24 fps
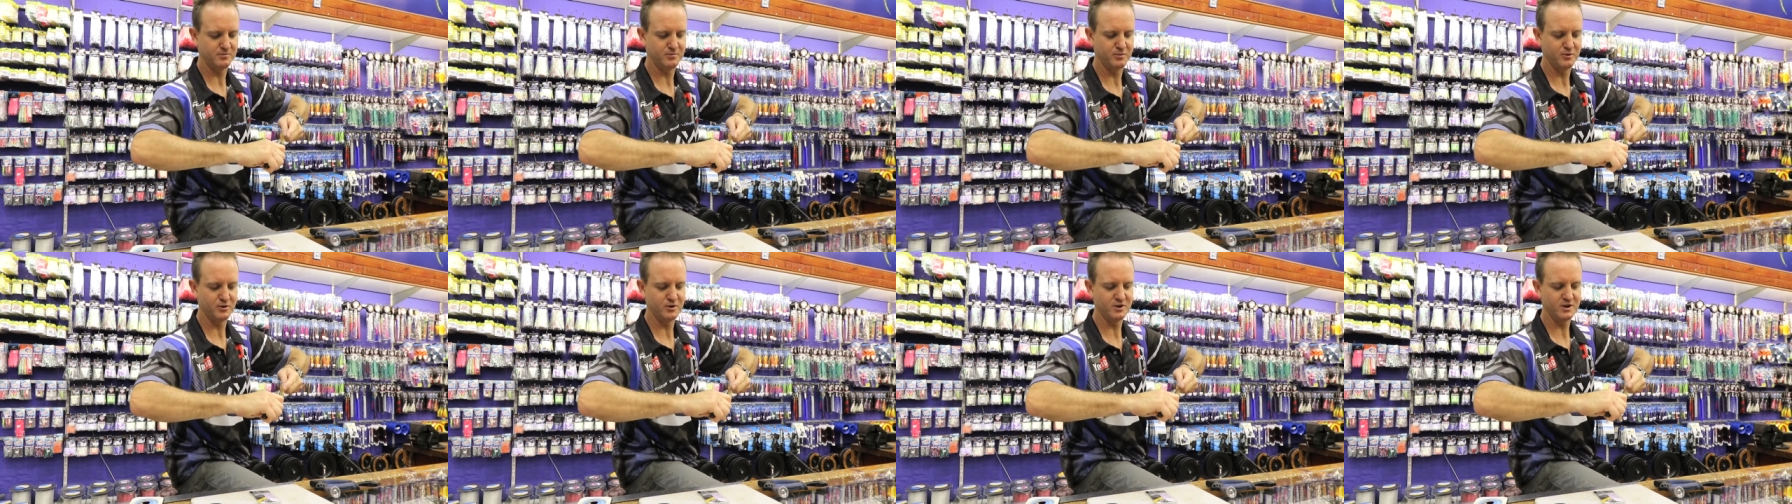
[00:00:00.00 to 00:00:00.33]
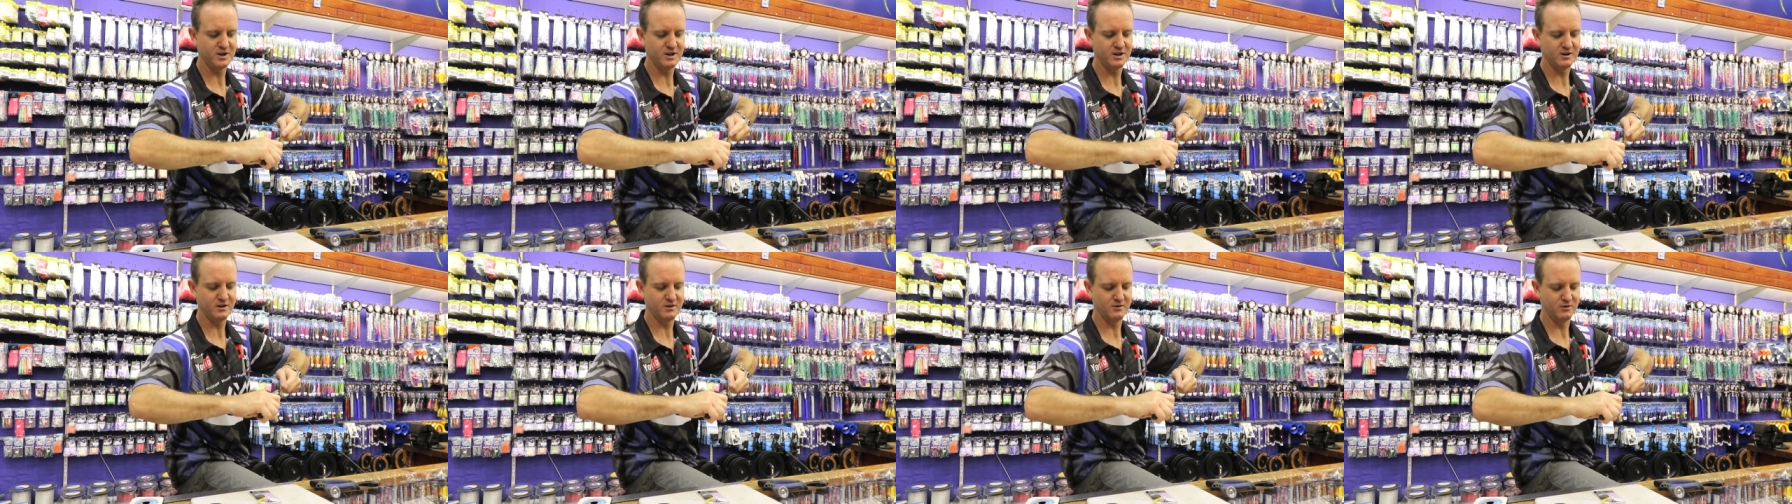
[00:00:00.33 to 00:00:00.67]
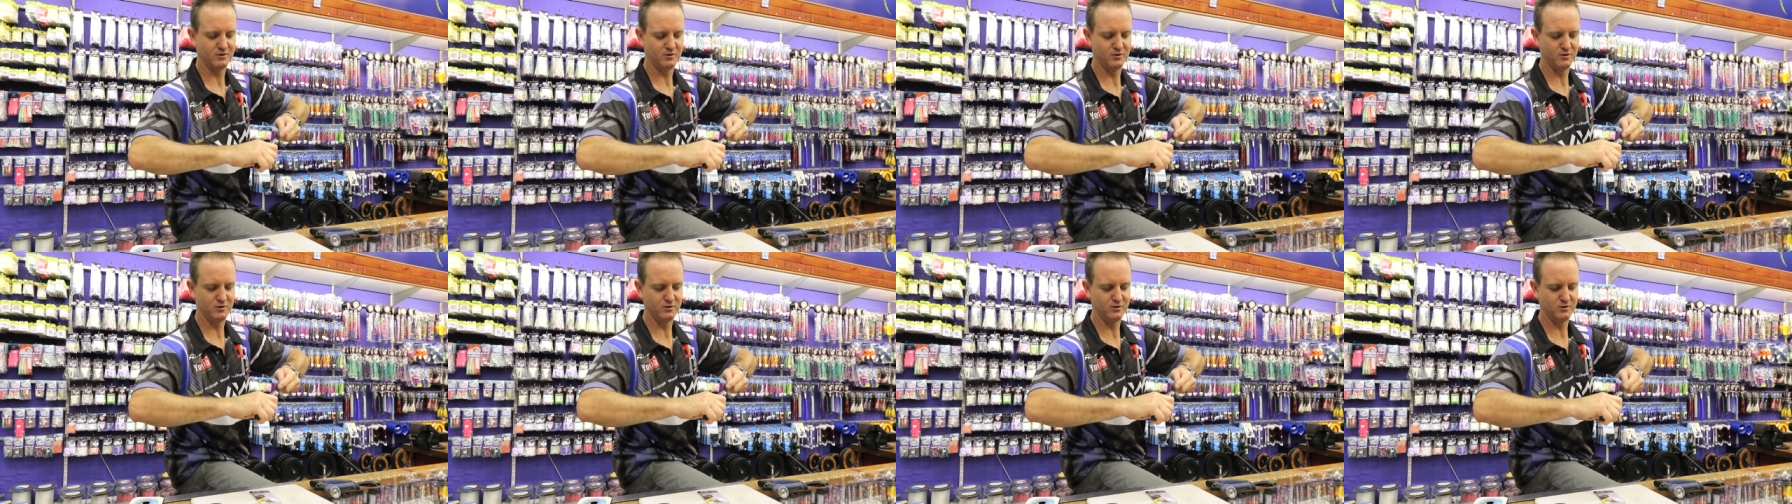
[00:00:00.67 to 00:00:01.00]
burning
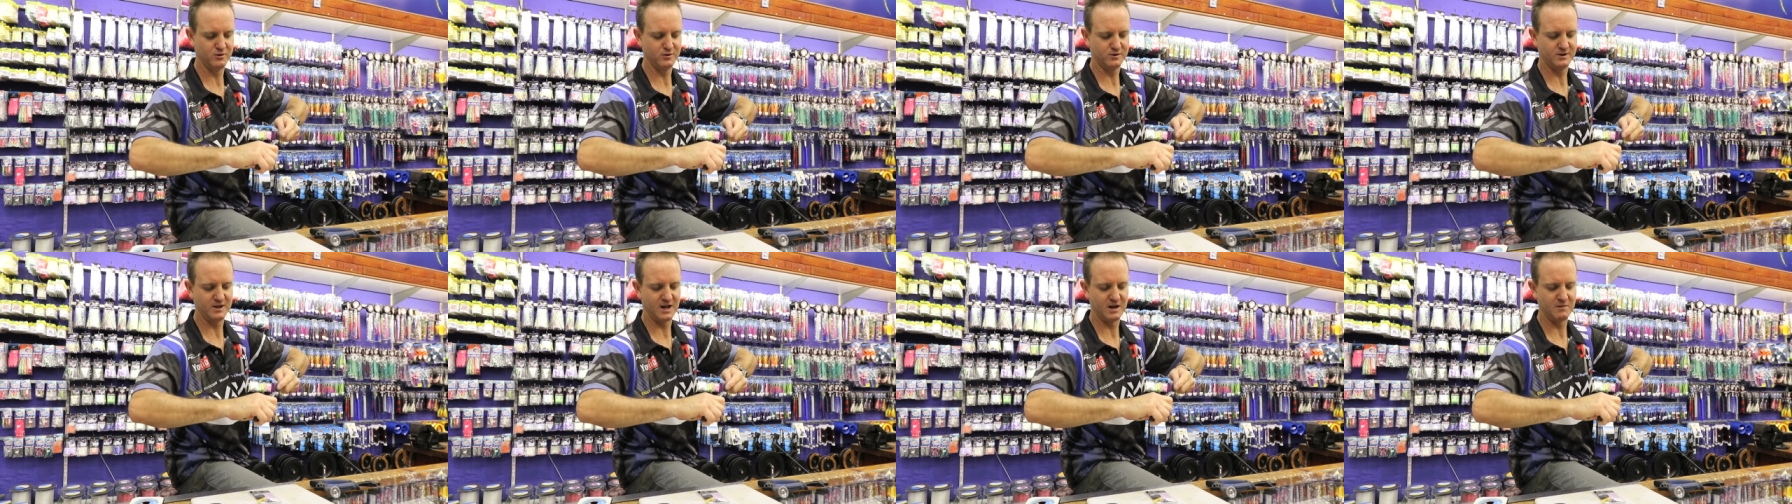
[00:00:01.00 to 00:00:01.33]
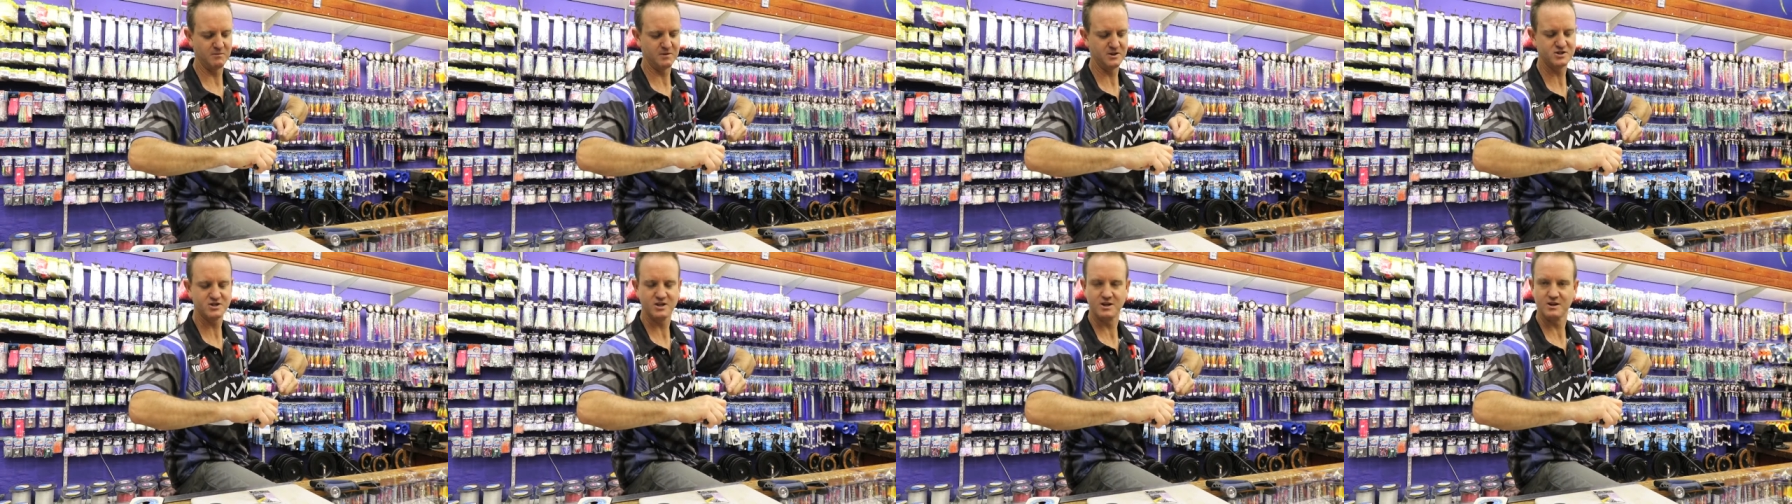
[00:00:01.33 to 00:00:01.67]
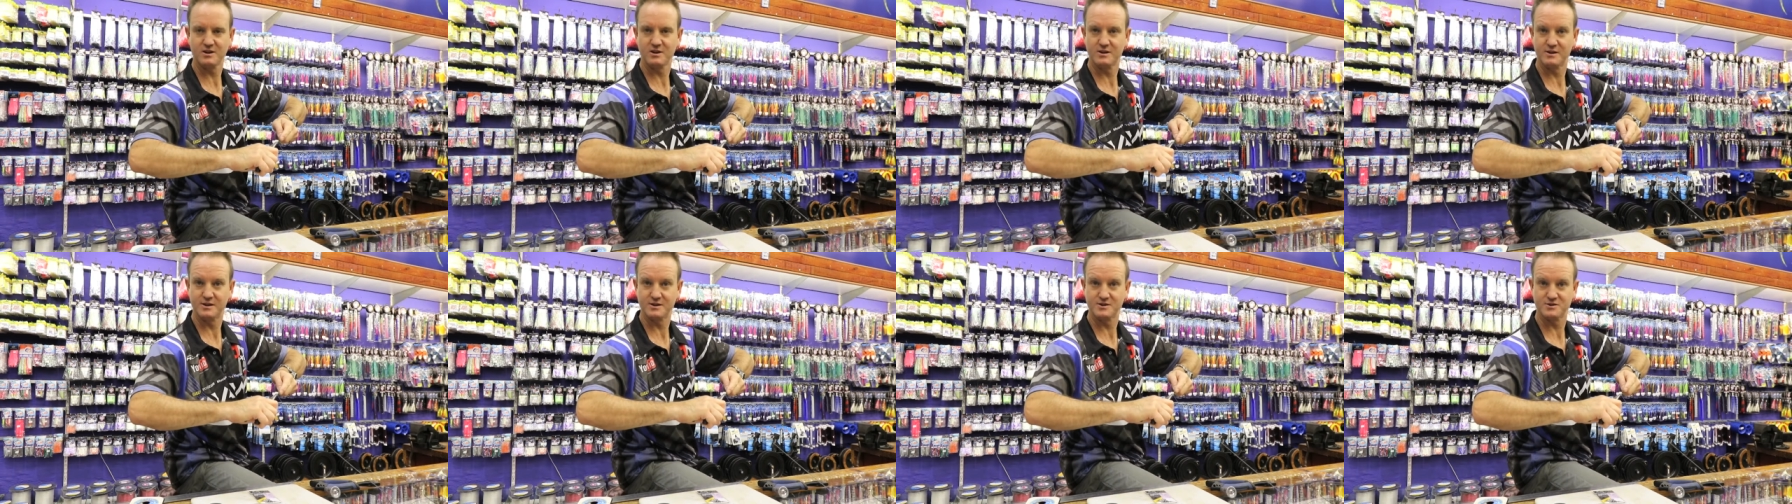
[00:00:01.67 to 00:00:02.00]
or
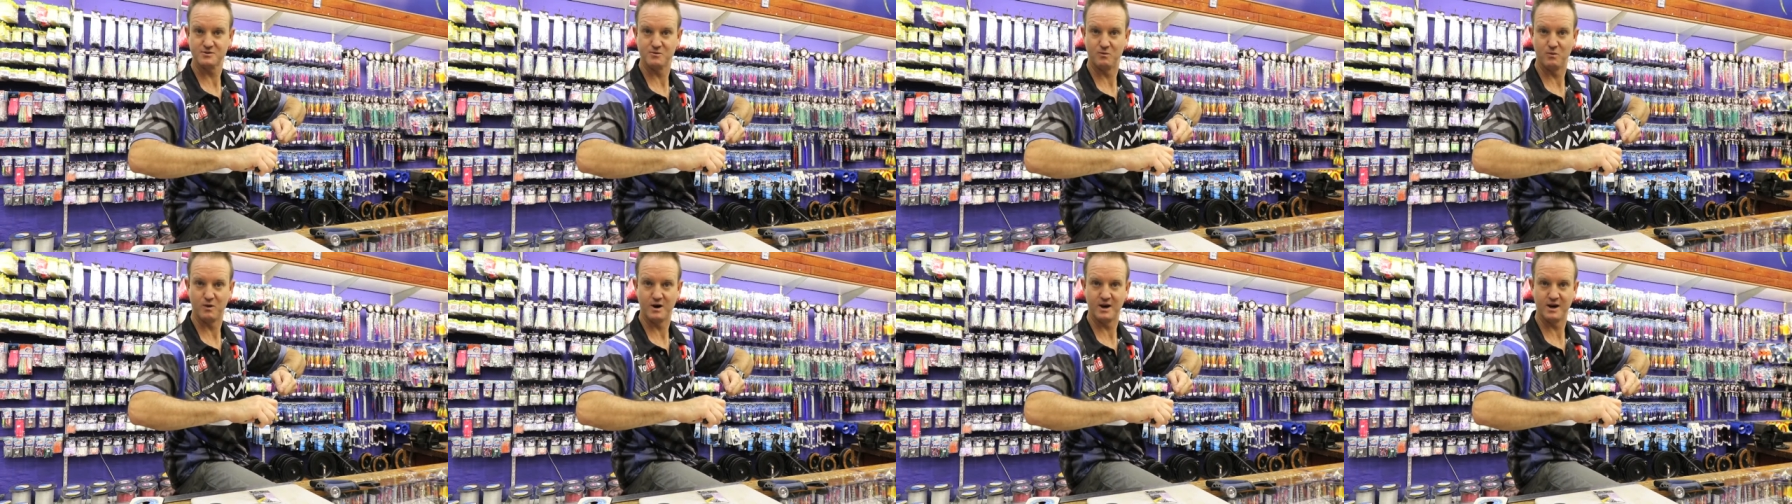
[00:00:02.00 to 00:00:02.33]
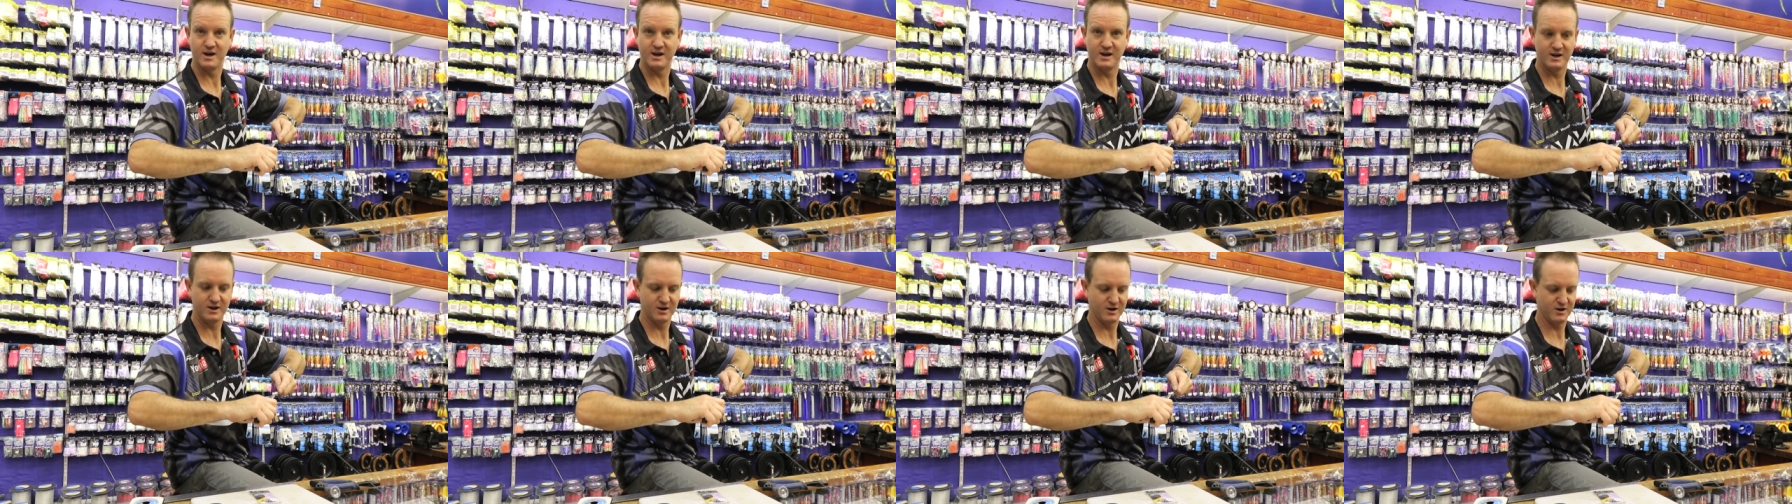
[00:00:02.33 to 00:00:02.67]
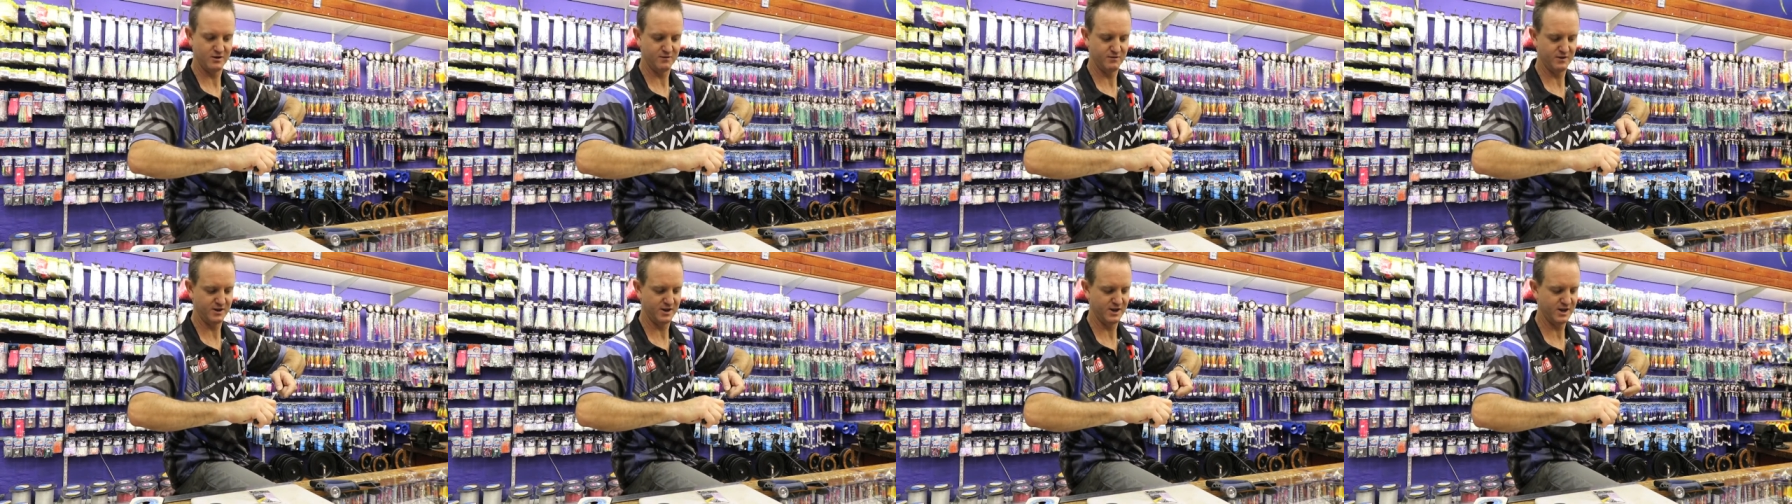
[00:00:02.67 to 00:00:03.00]
damaging this wire
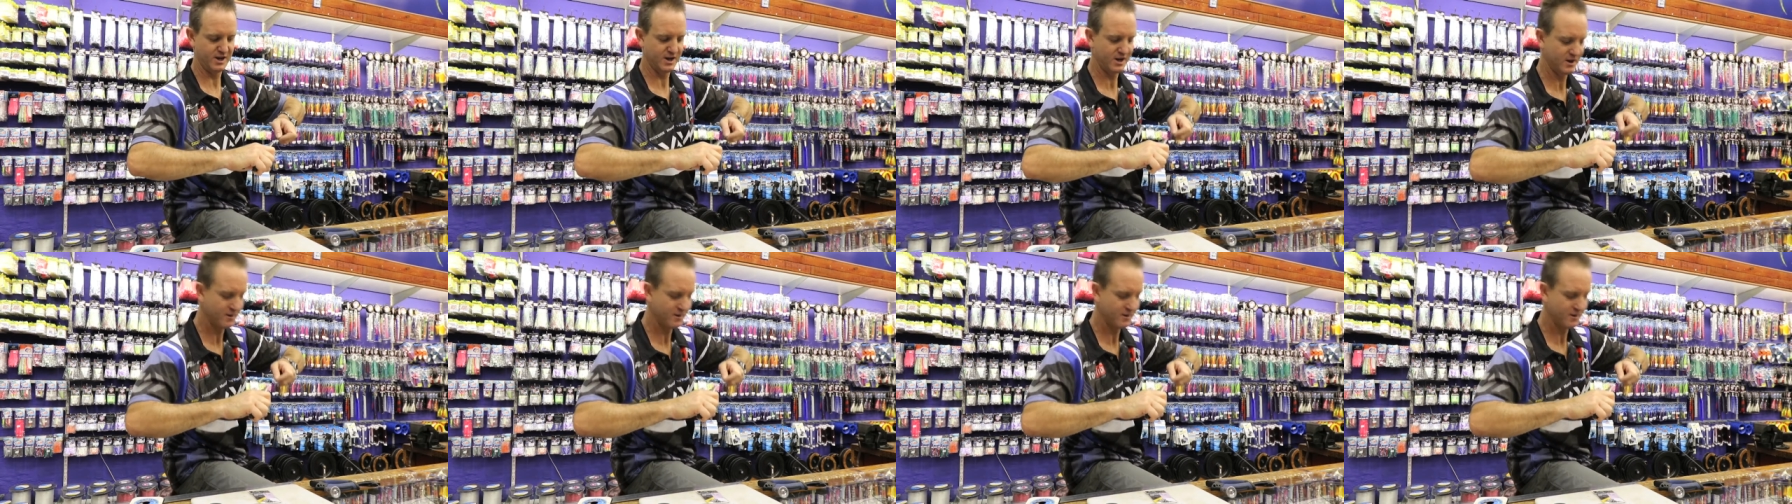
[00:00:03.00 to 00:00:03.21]
over here.